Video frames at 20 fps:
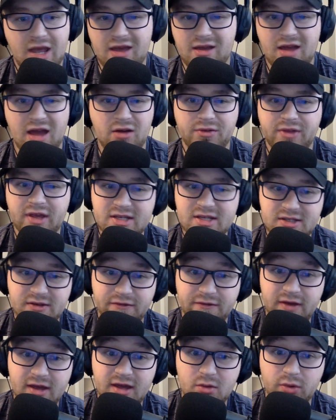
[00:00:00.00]
I don't think he's a
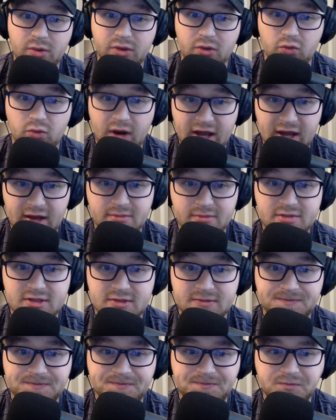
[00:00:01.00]
fit with the Rams.
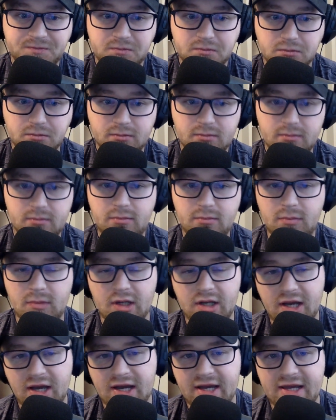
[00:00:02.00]

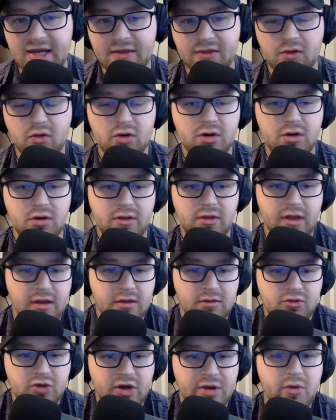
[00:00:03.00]
Again, they
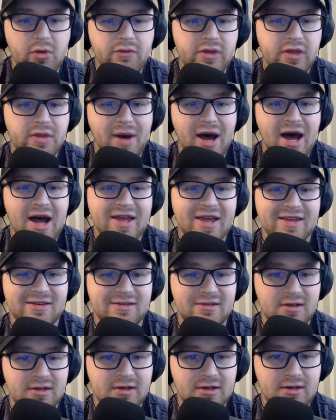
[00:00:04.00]
try moving the pocket.
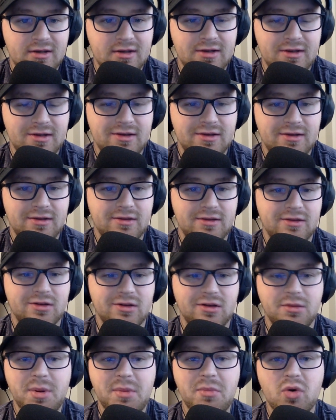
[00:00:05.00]
They're a
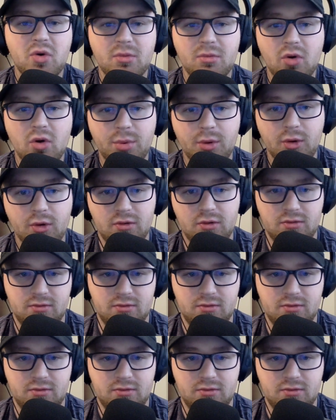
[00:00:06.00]
little bit more mobile.